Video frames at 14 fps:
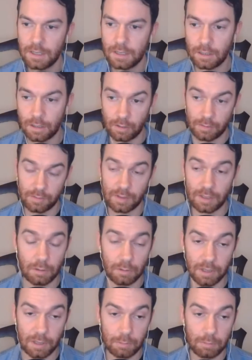because
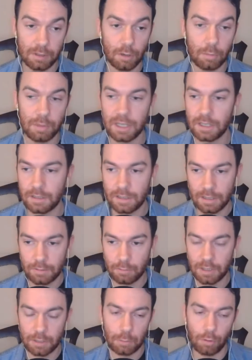
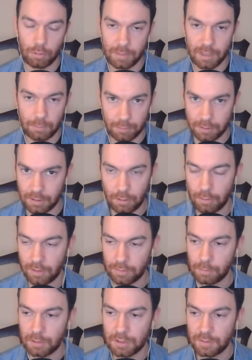neither you or me would know
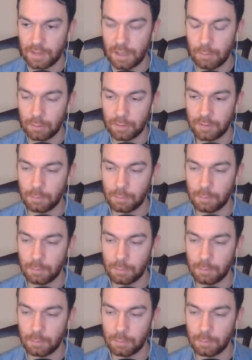as much as they would.